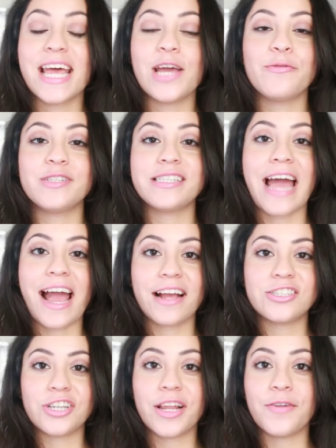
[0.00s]
It was
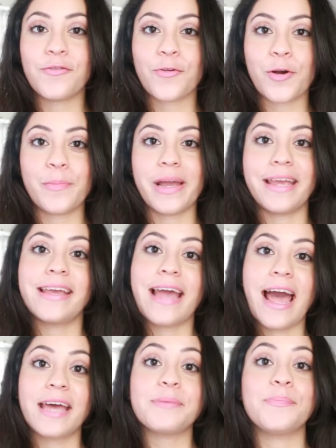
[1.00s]
actually for my
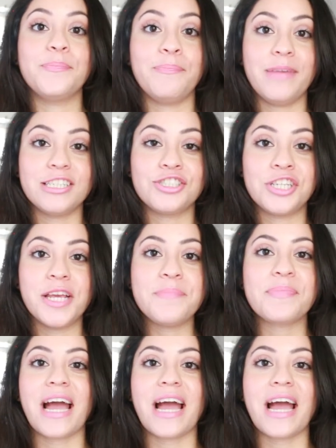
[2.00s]
cat Mishi.